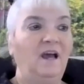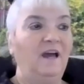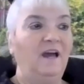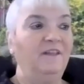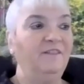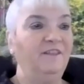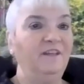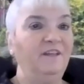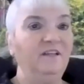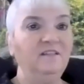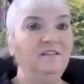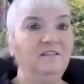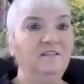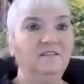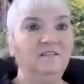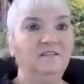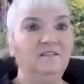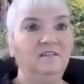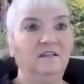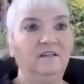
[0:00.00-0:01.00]
I think
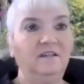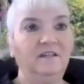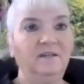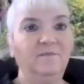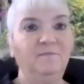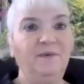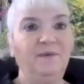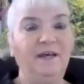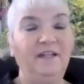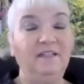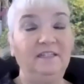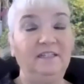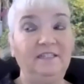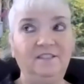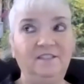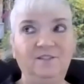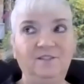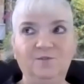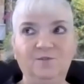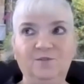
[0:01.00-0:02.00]
it's a compelling
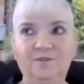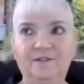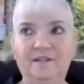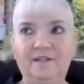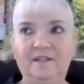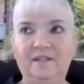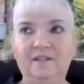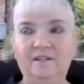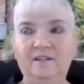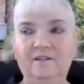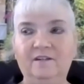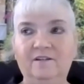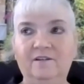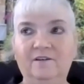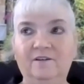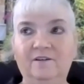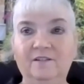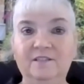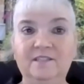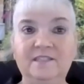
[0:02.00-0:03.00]
story
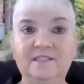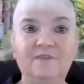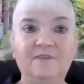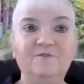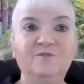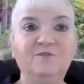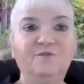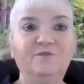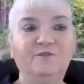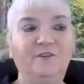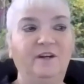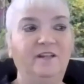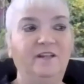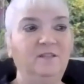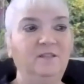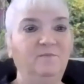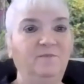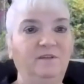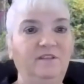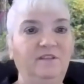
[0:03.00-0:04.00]
on several
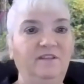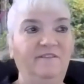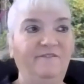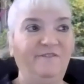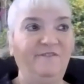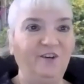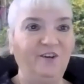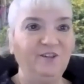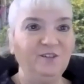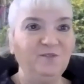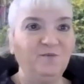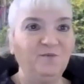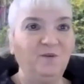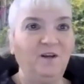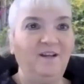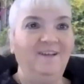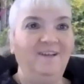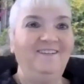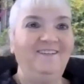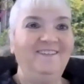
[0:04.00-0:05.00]
fronts, but the first
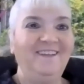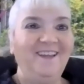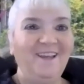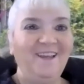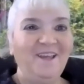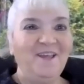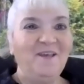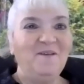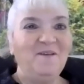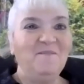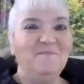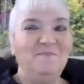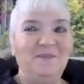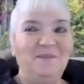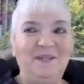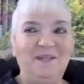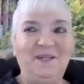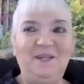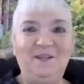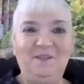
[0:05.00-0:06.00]
one
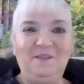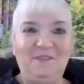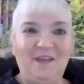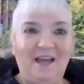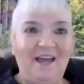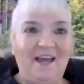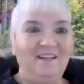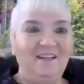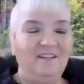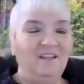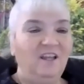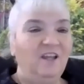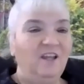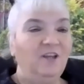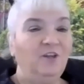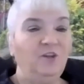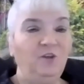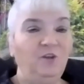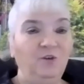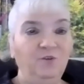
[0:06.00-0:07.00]
being that
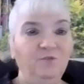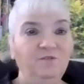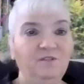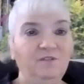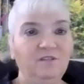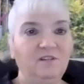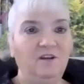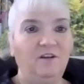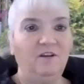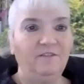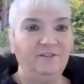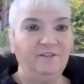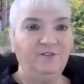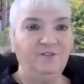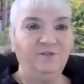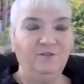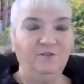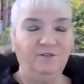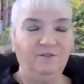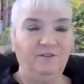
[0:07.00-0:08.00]
you saw the
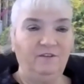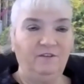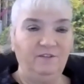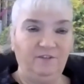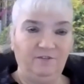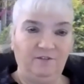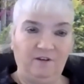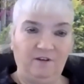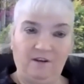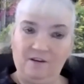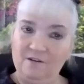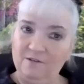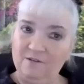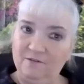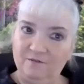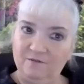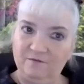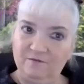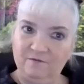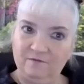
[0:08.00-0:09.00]
truth on your
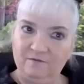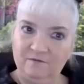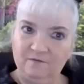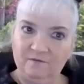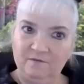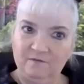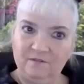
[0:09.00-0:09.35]
own,